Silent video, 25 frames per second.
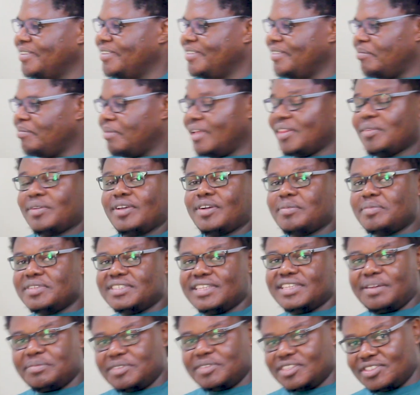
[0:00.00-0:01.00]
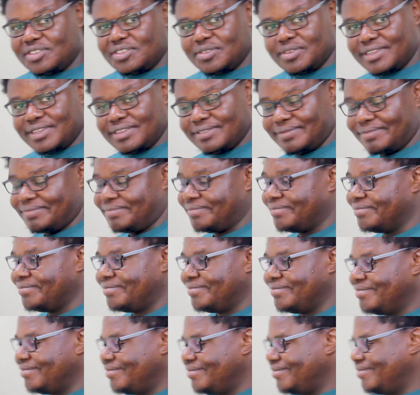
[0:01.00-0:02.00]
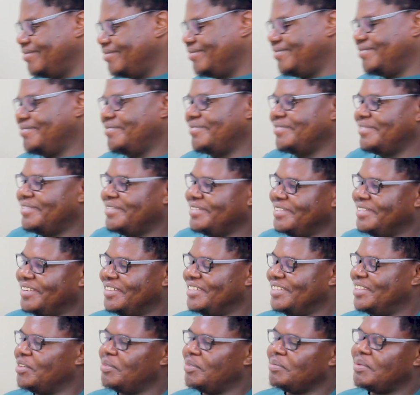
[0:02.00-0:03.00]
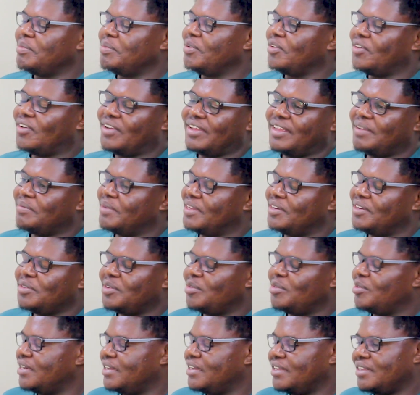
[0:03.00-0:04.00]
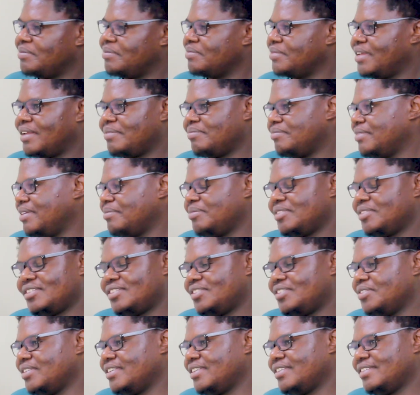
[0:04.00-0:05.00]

By the way, RBZ, I'm just joking. Because I know people knocking on my door at 1 a.m. I'm just joking.